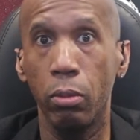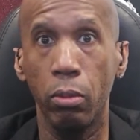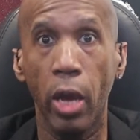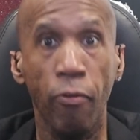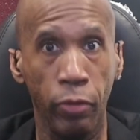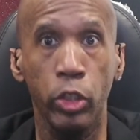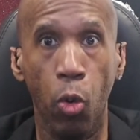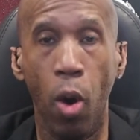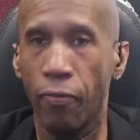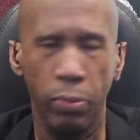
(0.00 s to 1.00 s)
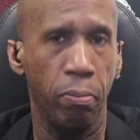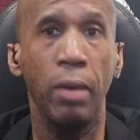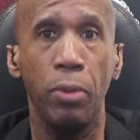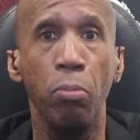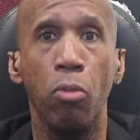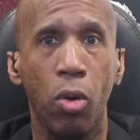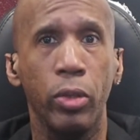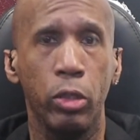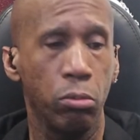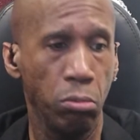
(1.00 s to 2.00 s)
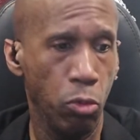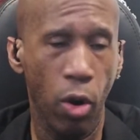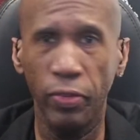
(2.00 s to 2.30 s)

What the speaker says: every so often, maybe more often